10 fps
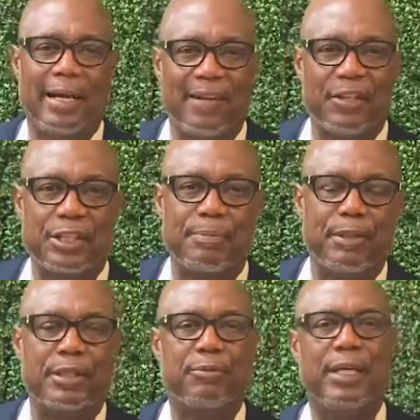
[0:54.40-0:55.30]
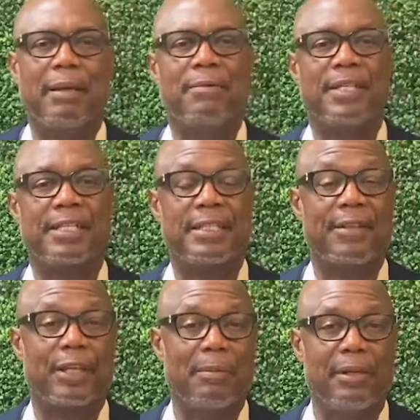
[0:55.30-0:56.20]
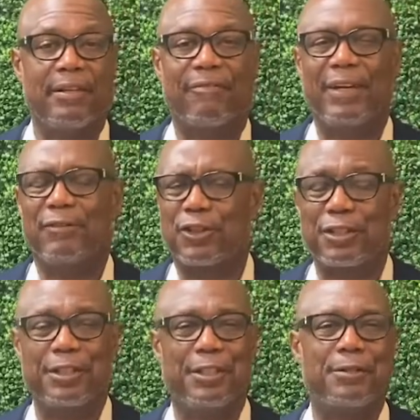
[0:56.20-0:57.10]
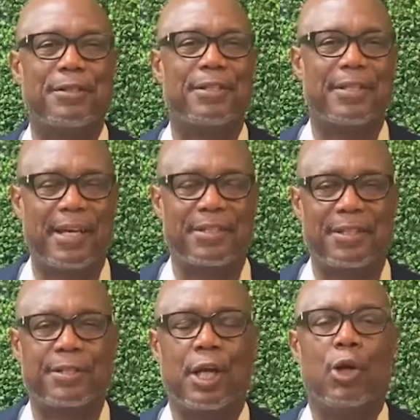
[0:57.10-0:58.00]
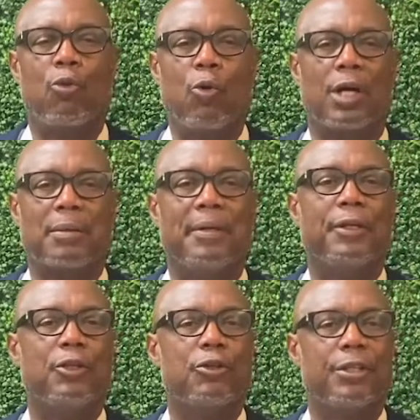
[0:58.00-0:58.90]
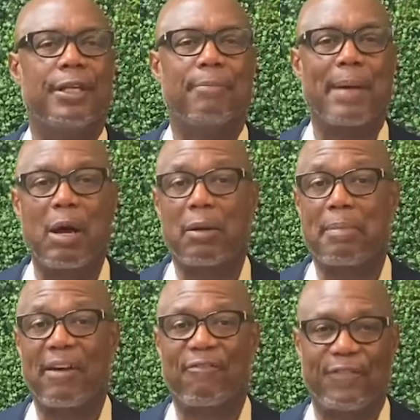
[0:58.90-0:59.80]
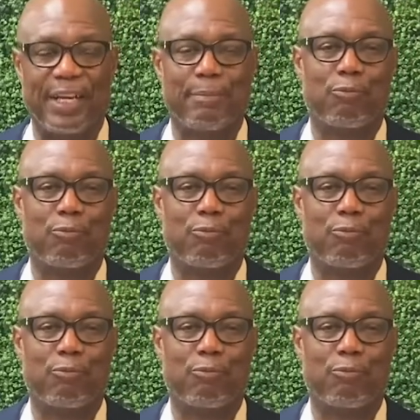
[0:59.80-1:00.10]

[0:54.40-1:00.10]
Hi, this is Bishop James Dixon at the Community of Faith Church in Houston, Texas, welcoming you to the Empowered by Faith